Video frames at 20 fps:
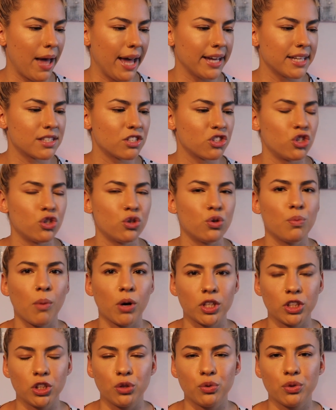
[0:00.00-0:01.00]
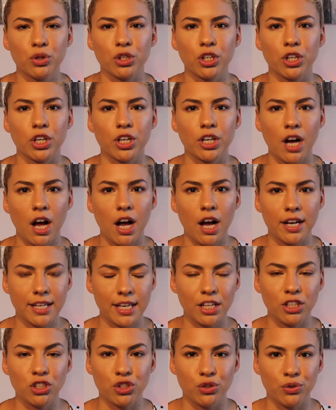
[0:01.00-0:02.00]
X to Martin Luther
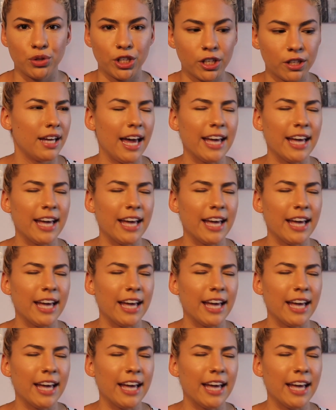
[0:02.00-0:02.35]
King Jr.